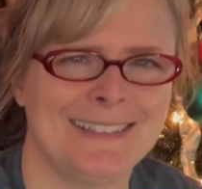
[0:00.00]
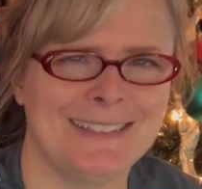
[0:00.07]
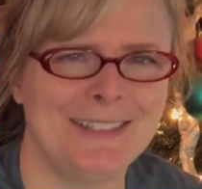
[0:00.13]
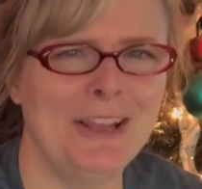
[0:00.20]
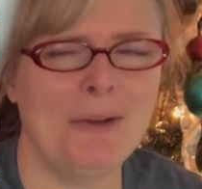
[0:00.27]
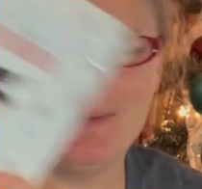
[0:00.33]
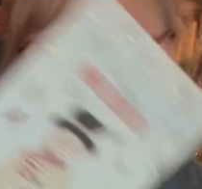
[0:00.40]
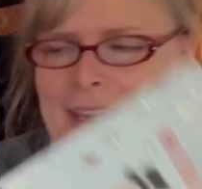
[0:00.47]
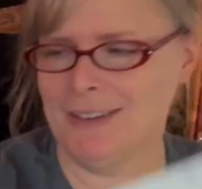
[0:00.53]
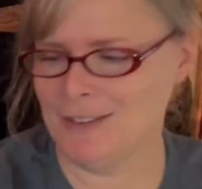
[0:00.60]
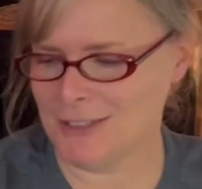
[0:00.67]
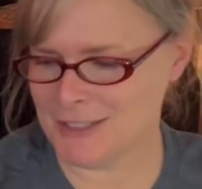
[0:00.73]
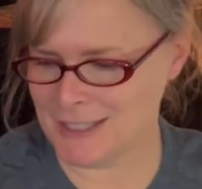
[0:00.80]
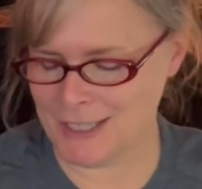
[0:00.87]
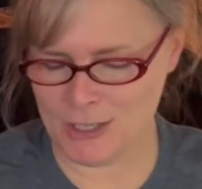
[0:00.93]
snowman,
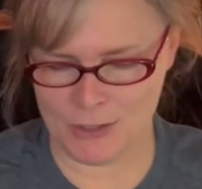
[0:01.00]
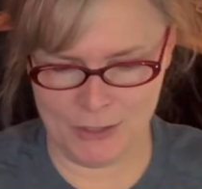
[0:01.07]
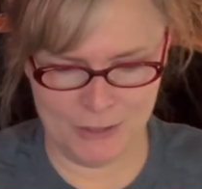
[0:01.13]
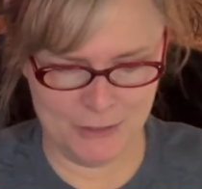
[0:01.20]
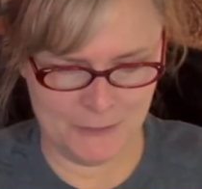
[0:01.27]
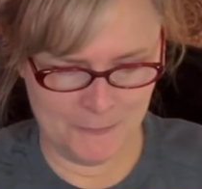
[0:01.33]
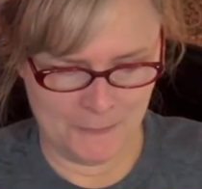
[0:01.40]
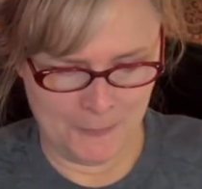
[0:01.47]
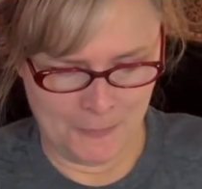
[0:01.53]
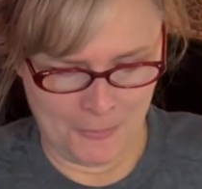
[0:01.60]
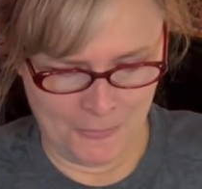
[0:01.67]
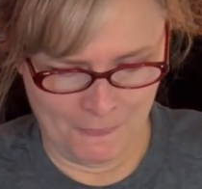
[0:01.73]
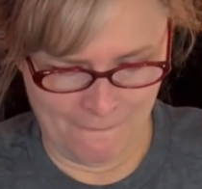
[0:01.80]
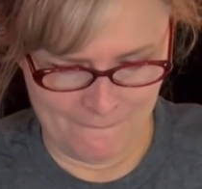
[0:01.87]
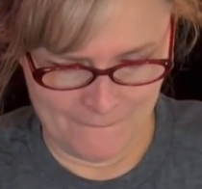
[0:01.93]
not Santa Claus.
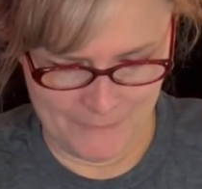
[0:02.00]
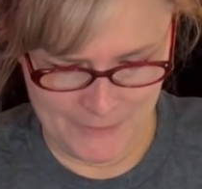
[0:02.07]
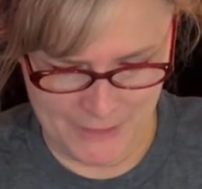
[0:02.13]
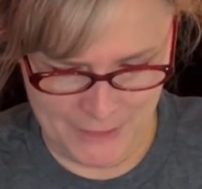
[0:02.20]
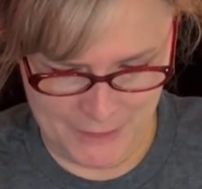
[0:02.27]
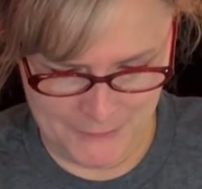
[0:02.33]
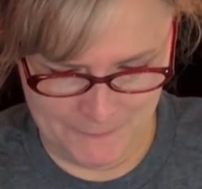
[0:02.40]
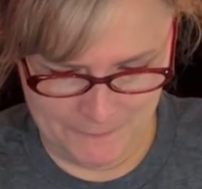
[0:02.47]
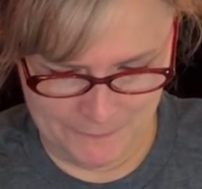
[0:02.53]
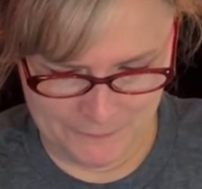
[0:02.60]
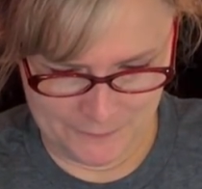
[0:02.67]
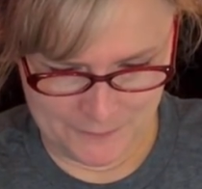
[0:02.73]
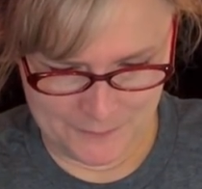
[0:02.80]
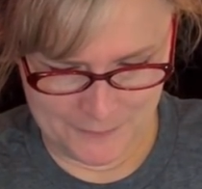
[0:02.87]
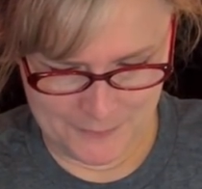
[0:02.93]
Um,
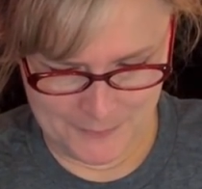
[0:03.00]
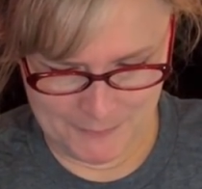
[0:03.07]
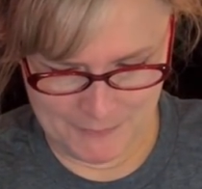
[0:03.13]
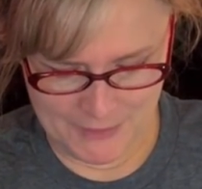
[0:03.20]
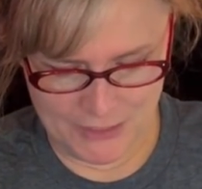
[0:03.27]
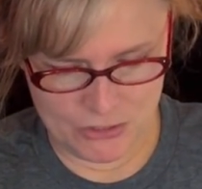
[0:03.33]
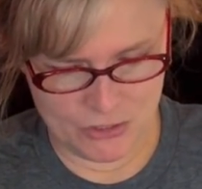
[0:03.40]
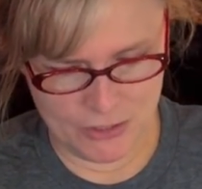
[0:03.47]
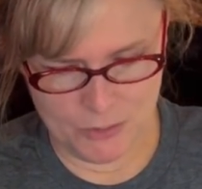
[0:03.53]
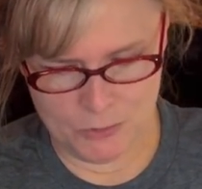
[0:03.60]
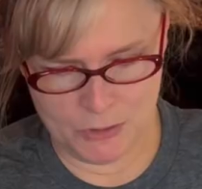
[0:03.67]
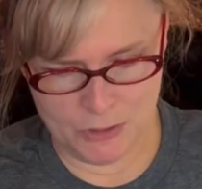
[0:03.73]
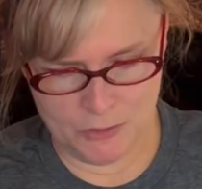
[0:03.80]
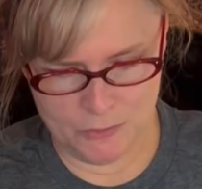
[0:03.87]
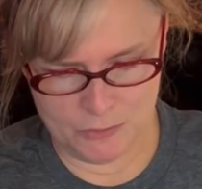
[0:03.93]
it's so
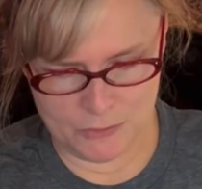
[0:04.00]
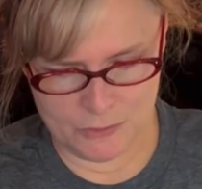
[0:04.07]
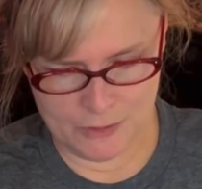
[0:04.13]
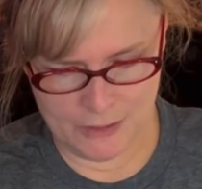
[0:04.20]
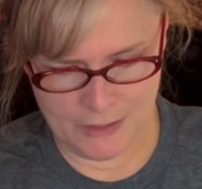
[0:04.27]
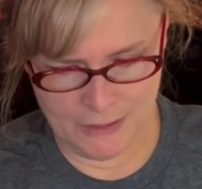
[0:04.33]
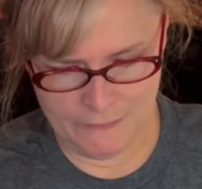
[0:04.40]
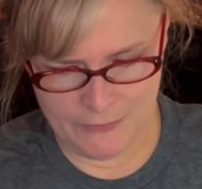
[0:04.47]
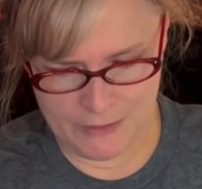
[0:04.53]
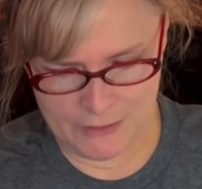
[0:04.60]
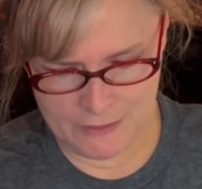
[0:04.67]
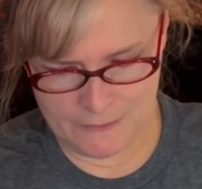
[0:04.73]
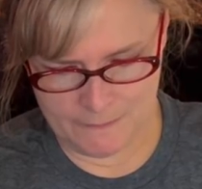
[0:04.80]
cute. I love it.